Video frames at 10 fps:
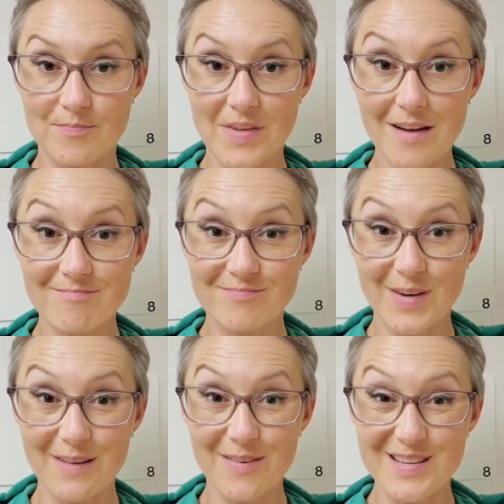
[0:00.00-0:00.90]
yeah,
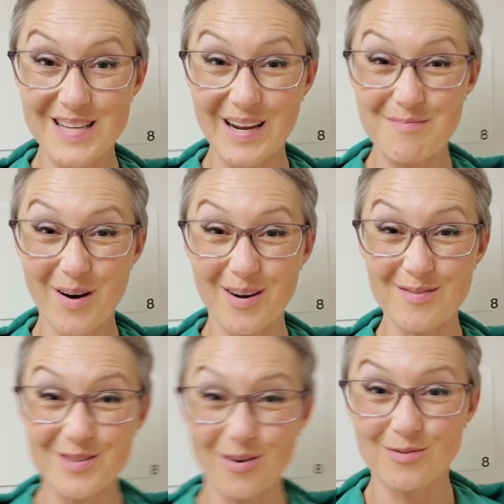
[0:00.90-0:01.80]
ready for the second part.
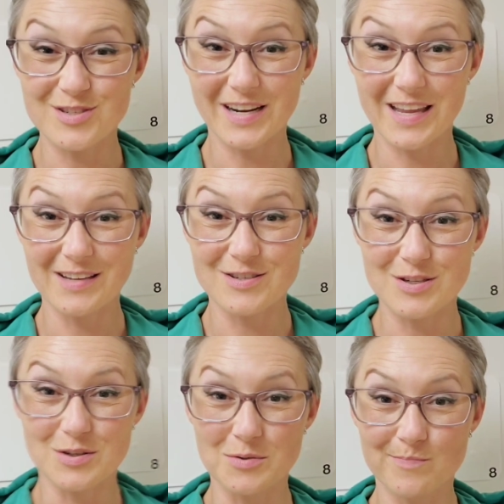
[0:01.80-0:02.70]
So checking
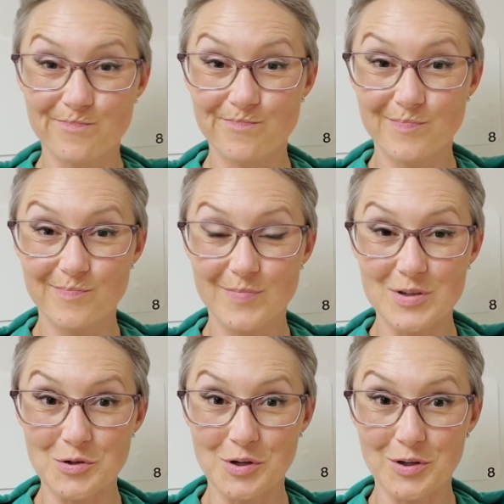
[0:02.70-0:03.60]
into
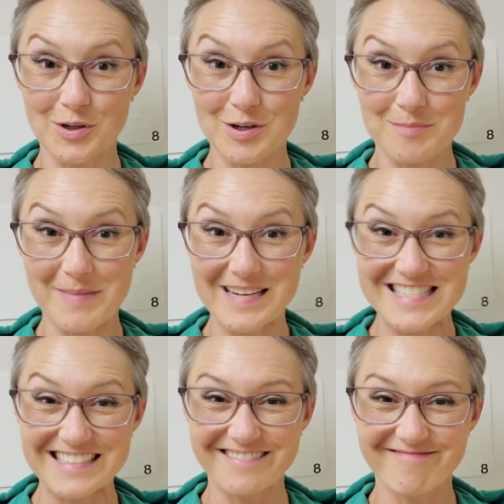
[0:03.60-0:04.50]
nuclear medicine.